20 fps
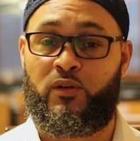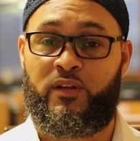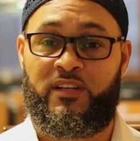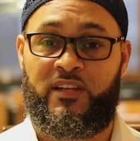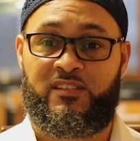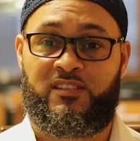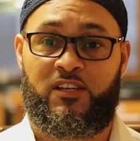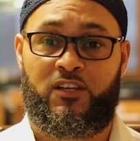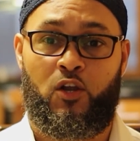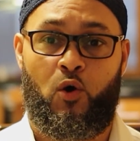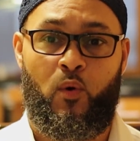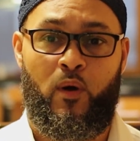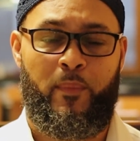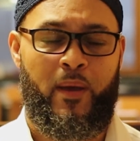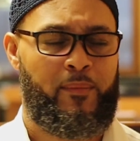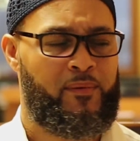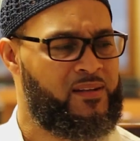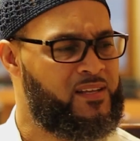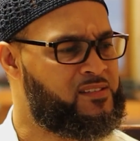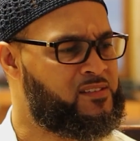They just, you know what,
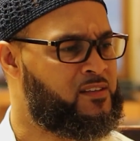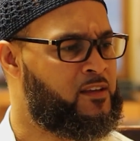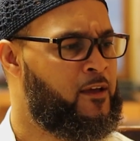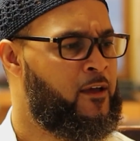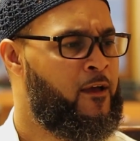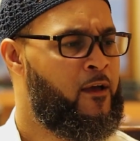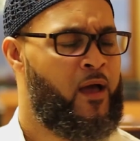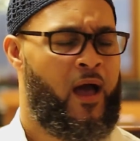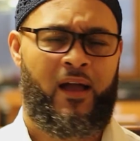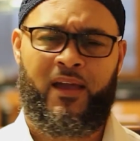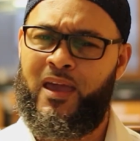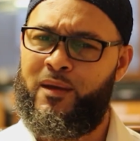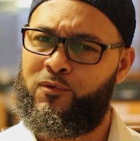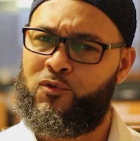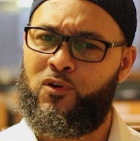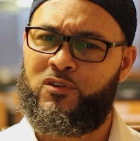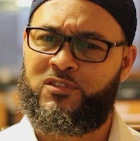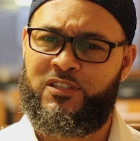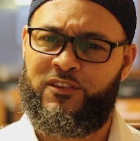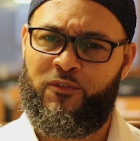baby, listen, I came
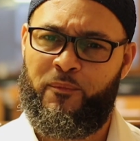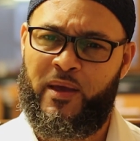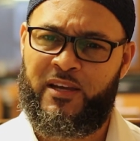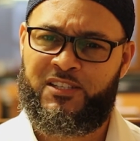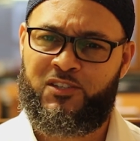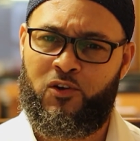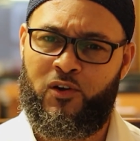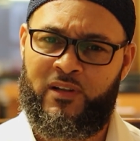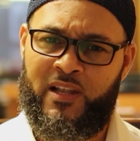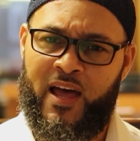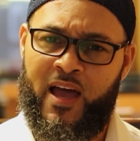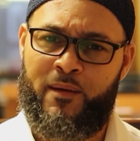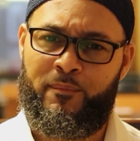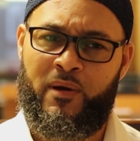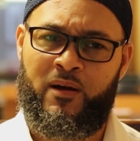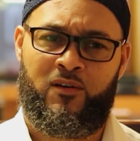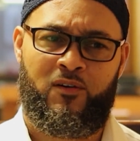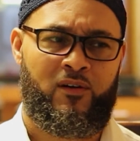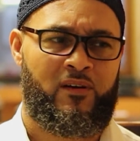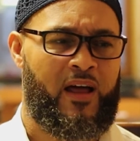across information online
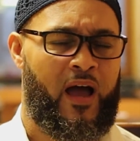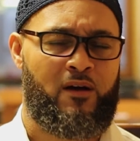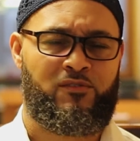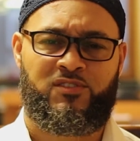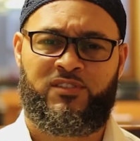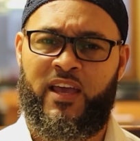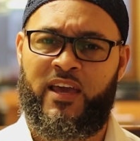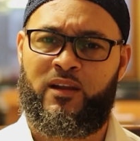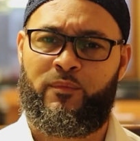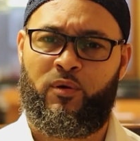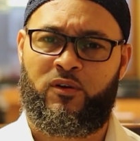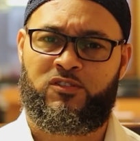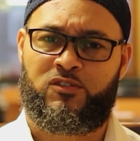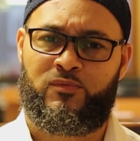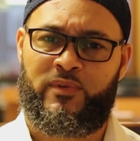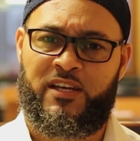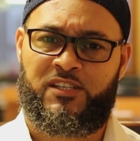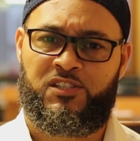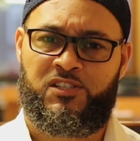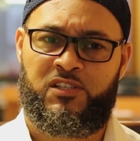or outstanding personal
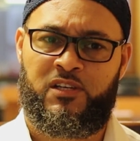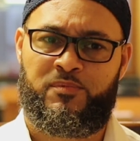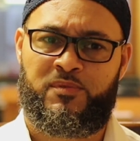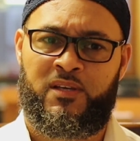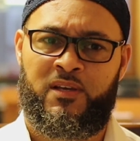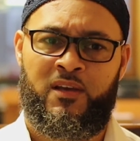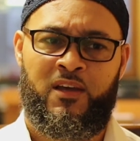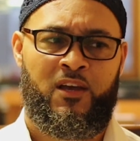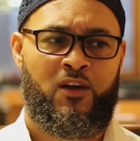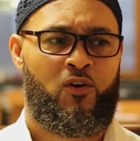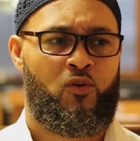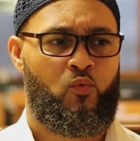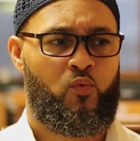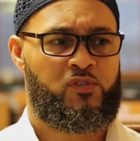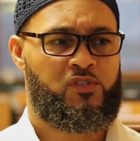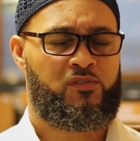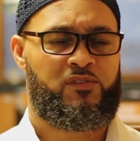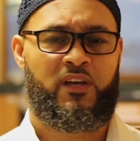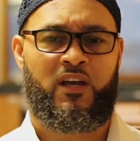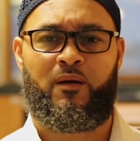relationships.
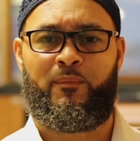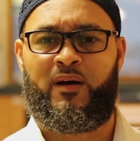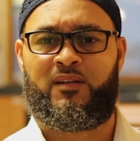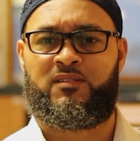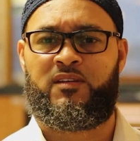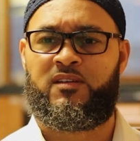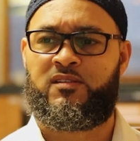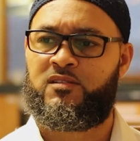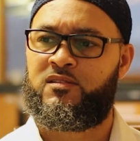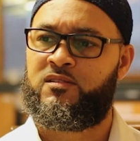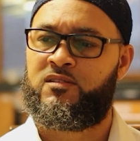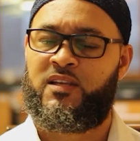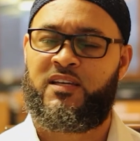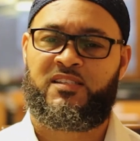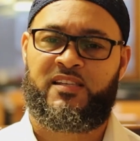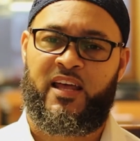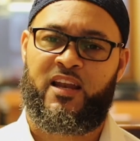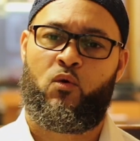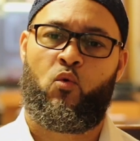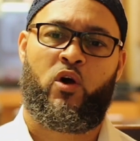What you think about this? They
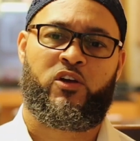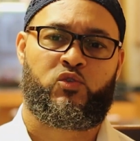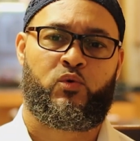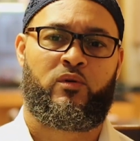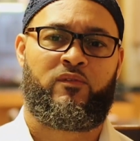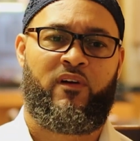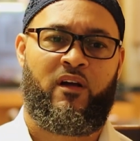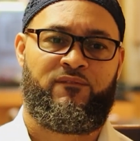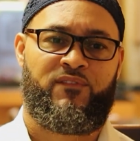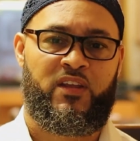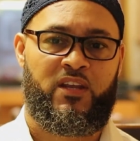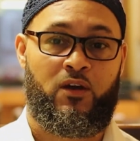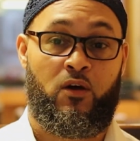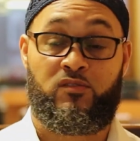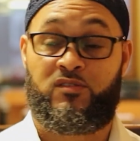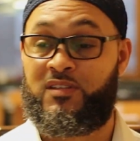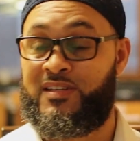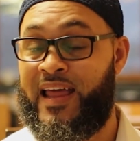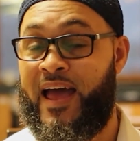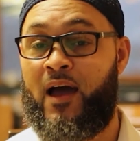started watching one of our
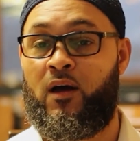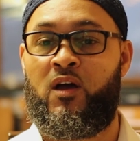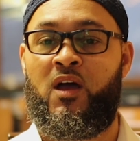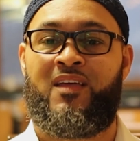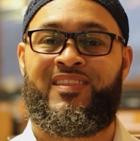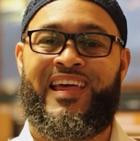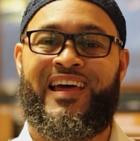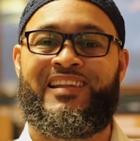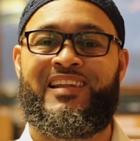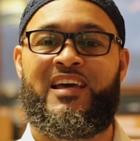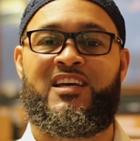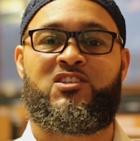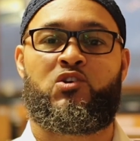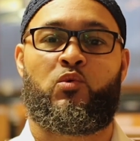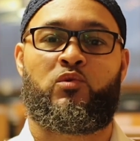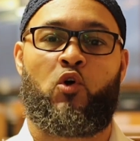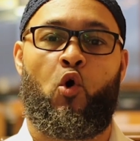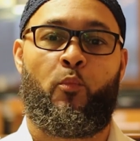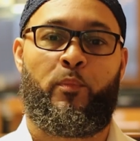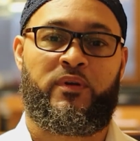videos and now that led to
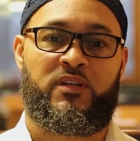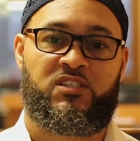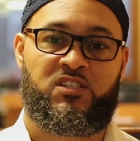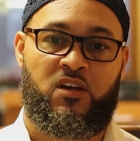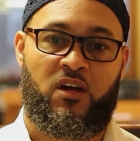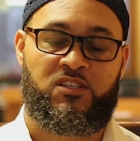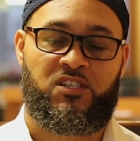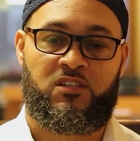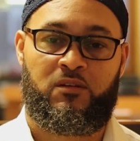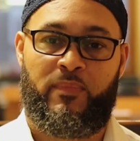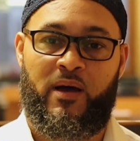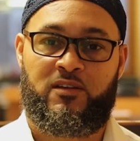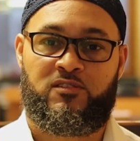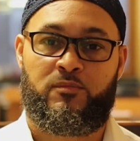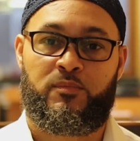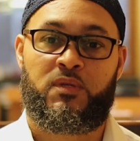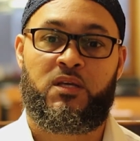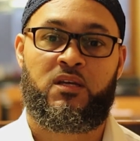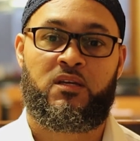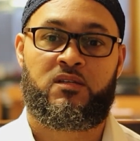an open discussion about
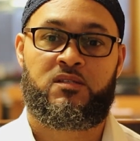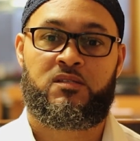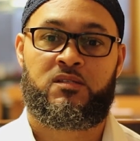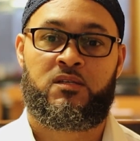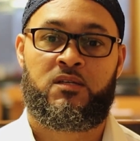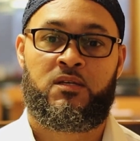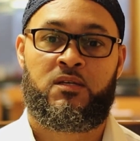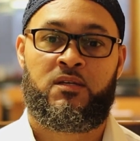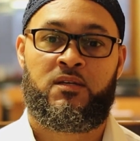some things.